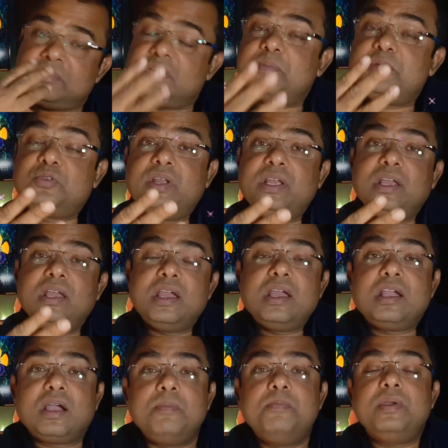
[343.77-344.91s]
Number 3,
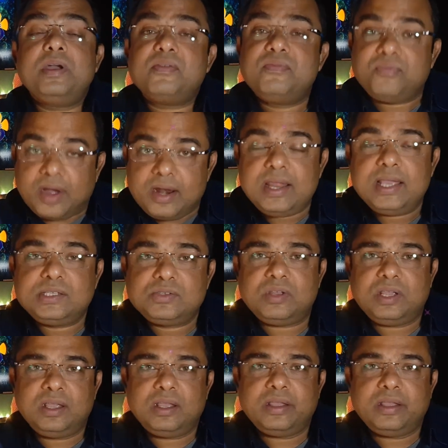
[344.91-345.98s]
compare fund history.